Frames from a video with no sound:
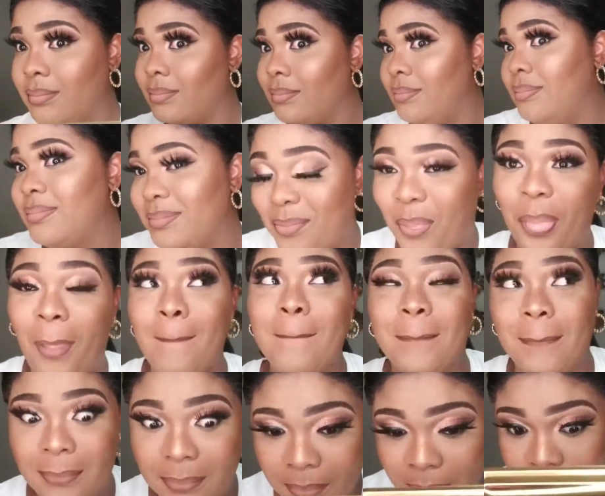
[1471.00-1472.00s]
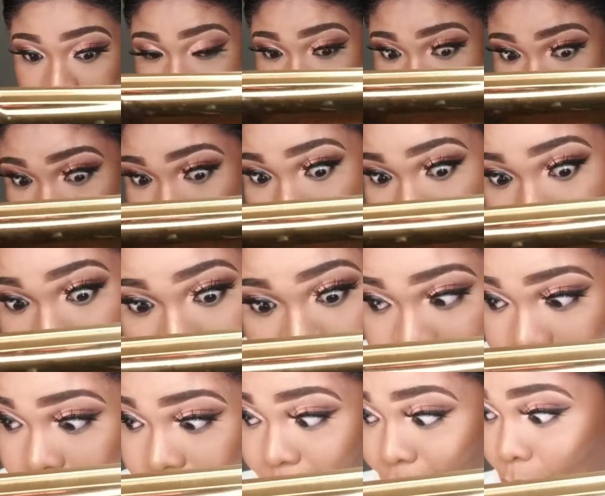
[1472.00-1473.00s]
I poked my eye
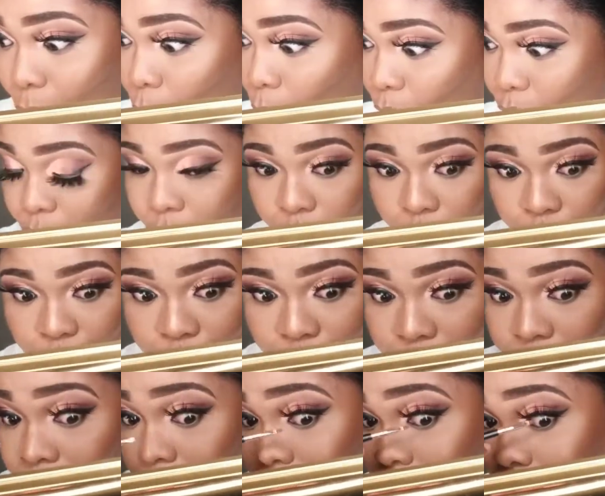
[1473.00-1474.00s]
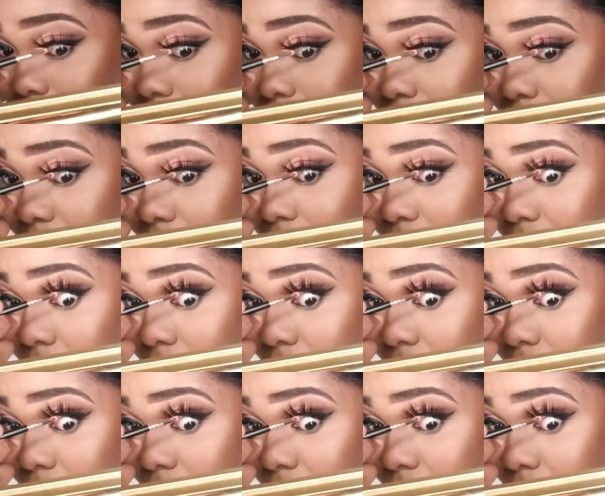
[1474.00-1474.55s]
out, literally.